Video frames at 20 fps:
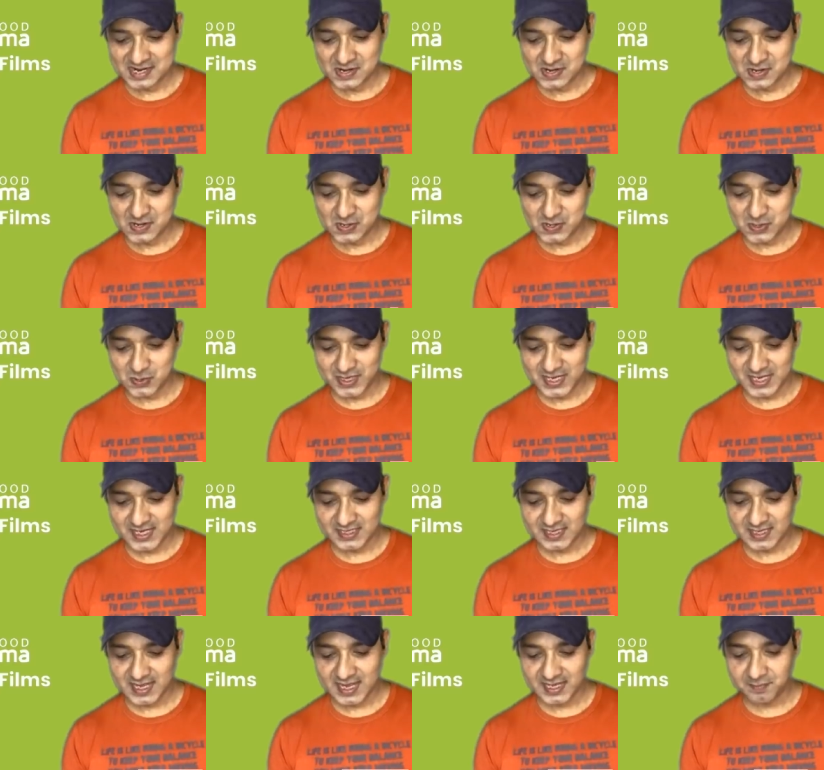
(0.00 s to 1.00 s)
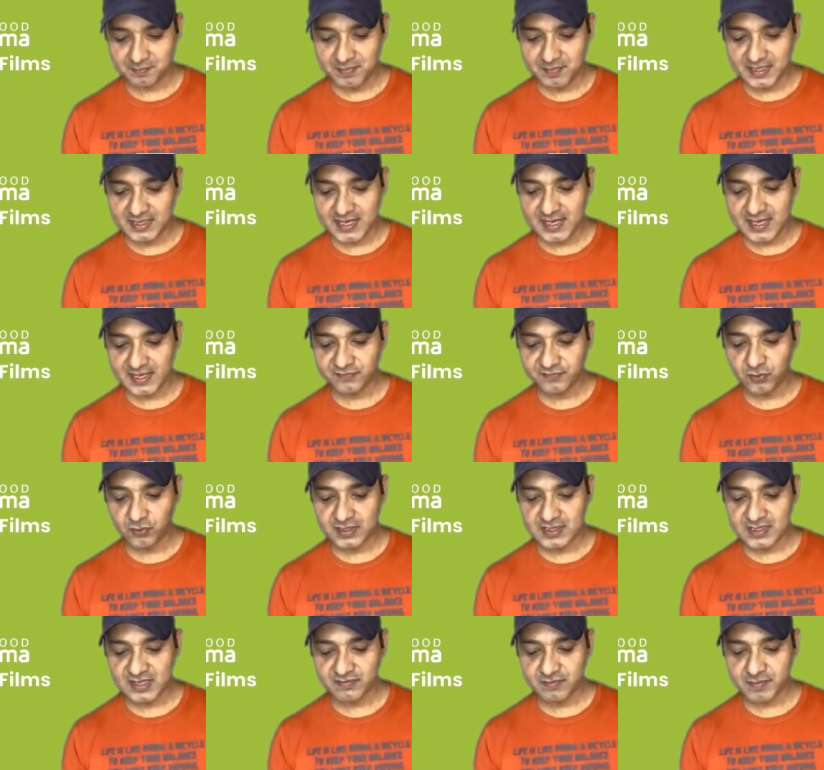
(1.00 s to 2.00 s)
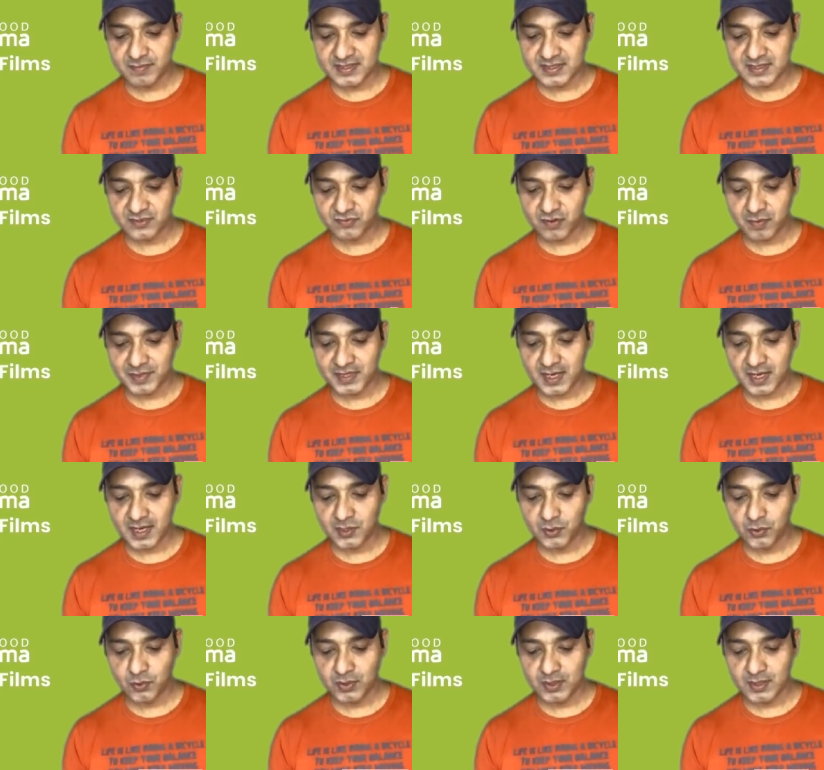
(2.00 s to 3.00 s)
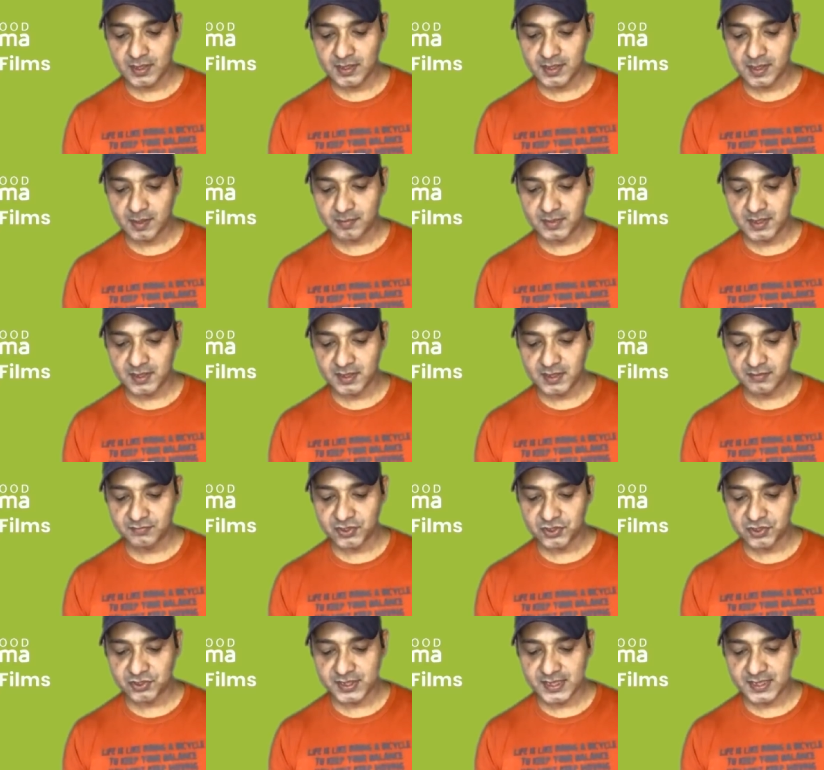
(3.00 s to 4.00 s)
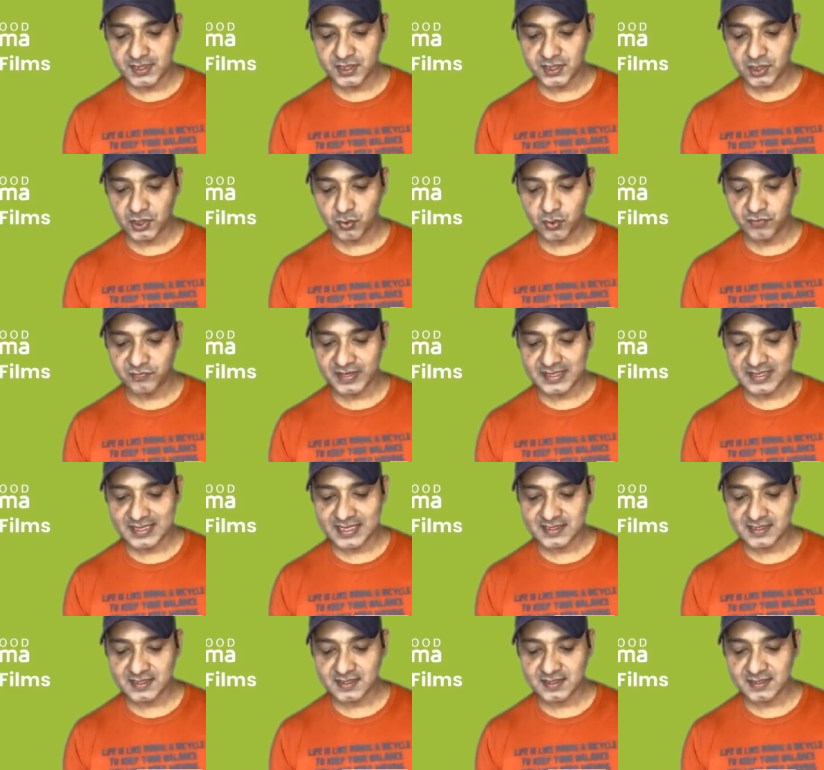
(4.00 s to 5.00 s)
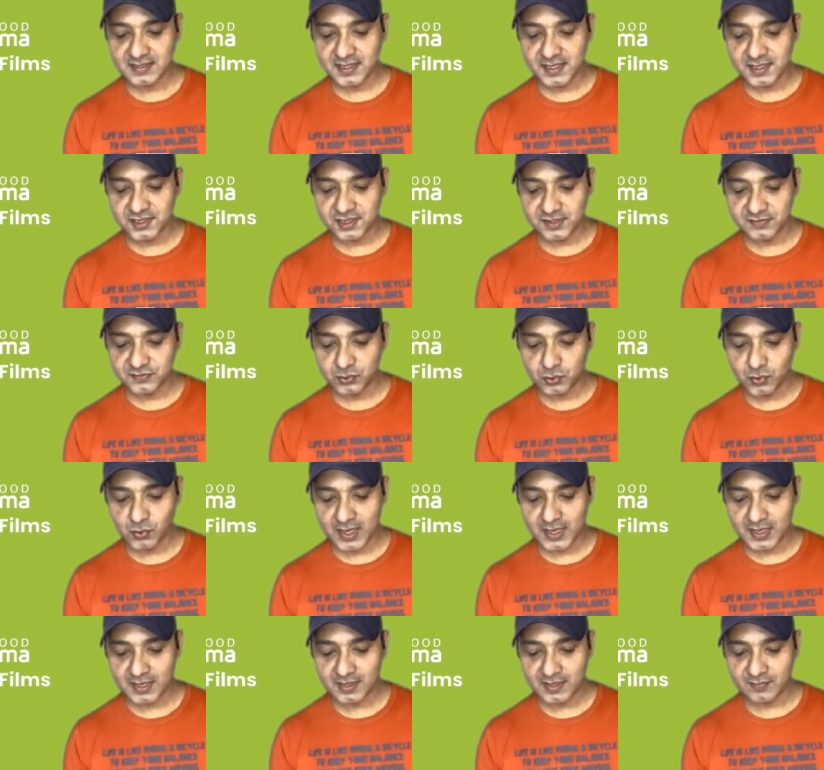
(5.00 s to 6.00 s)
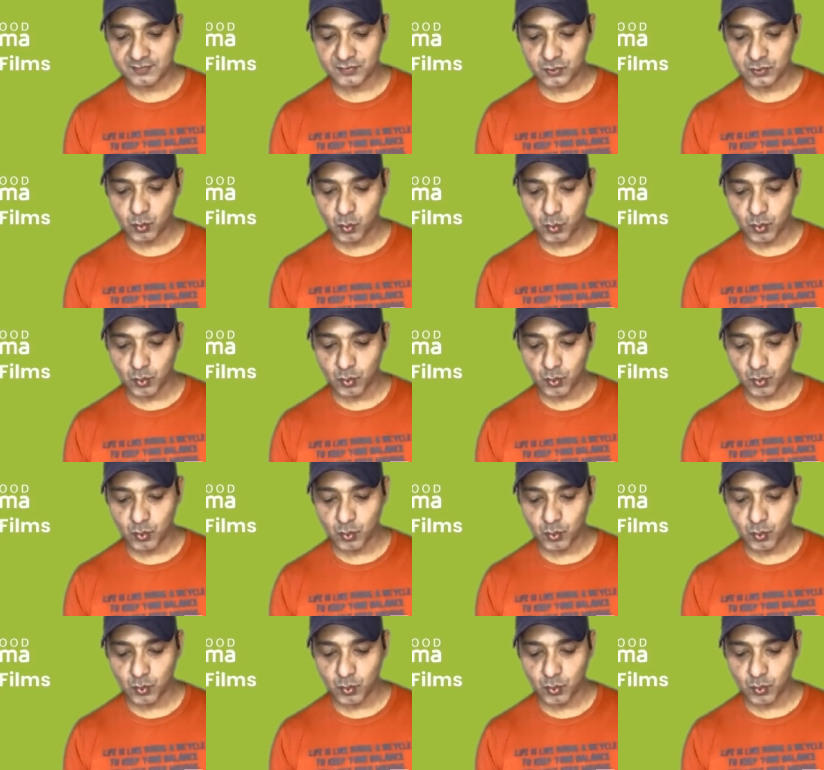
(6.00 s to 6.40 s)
all right at midnight if you receive a message from an unknown number which reads you are fantastic in K G F two I'd love to